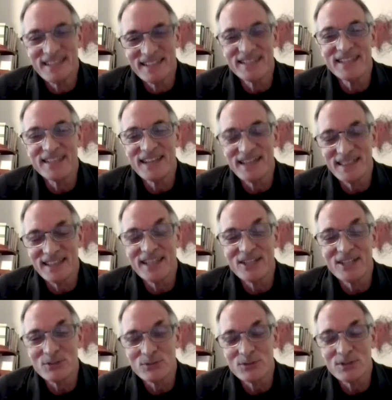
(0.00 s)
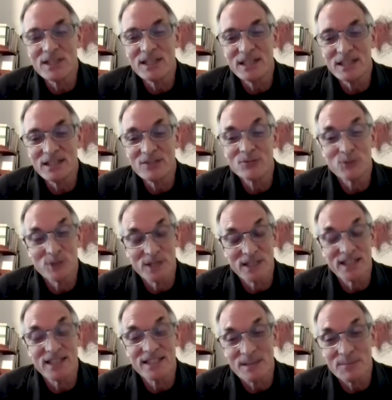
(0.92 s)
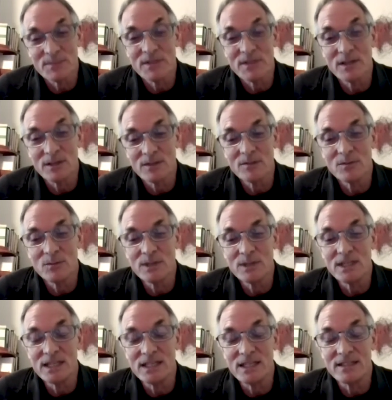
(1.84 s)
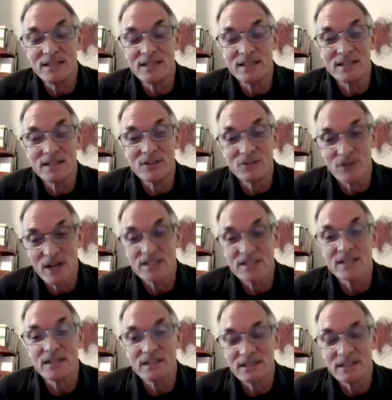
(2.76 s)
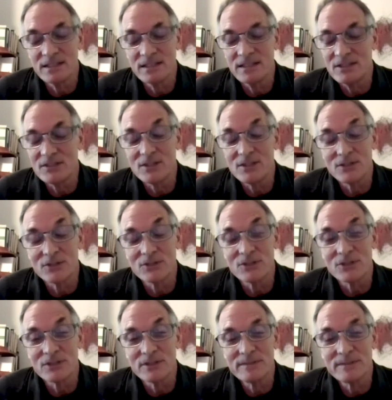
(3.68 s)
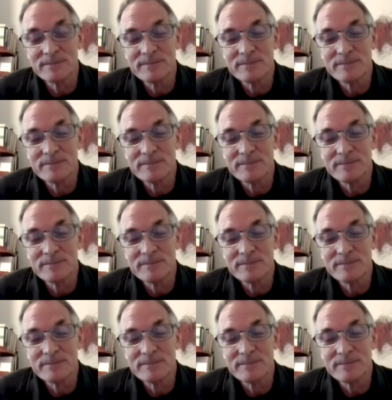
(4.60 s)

and I think it's really something that we need to address in this culture.